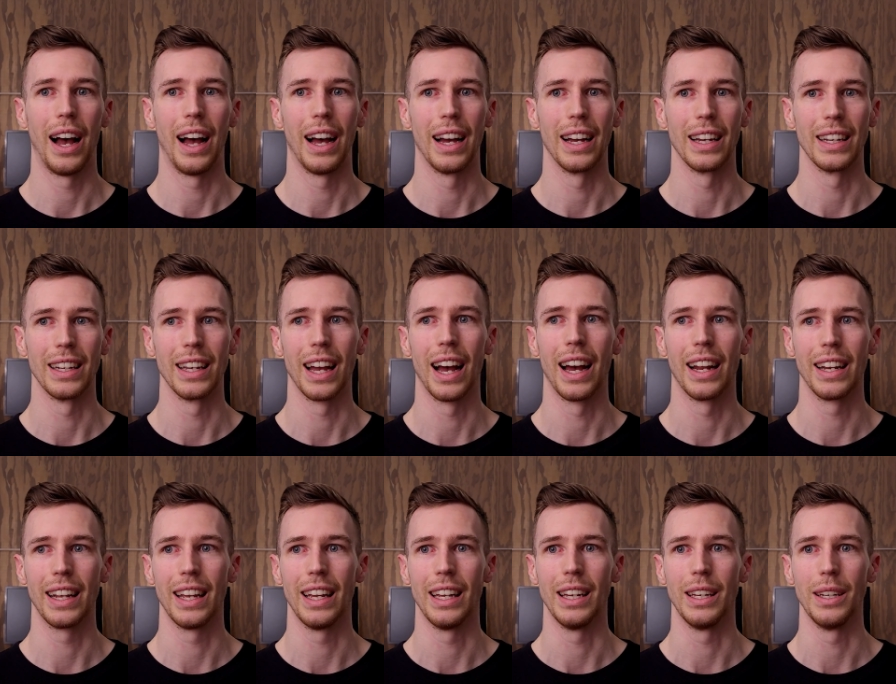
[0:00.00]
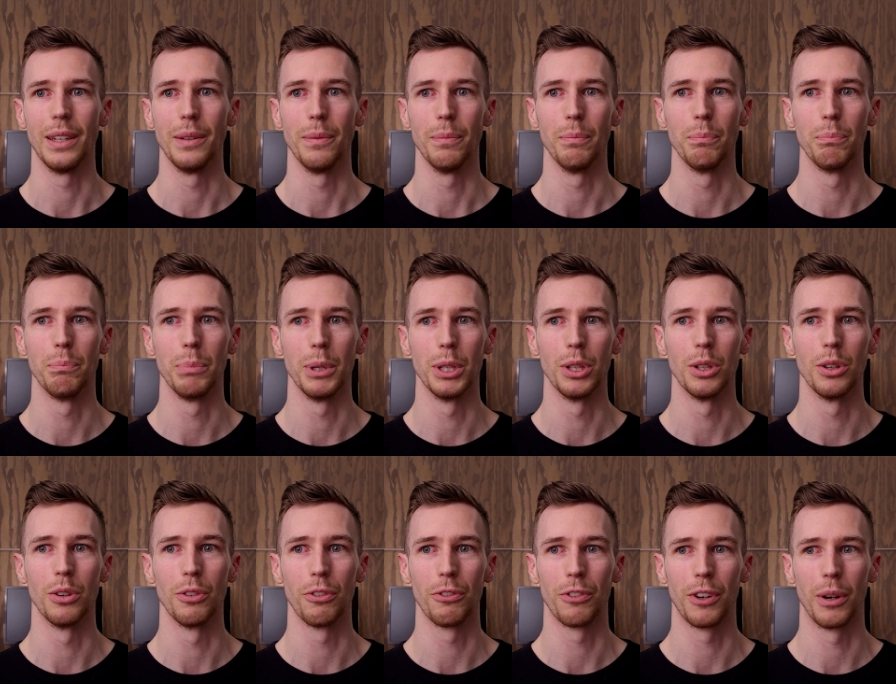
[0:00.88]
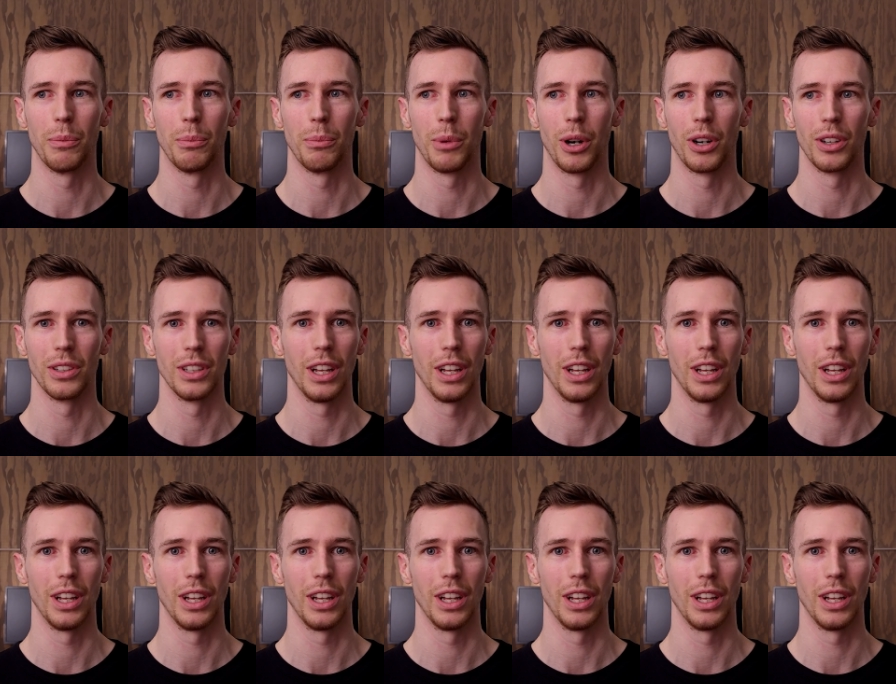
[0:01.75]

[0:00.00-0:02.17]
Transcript: I got a bill from our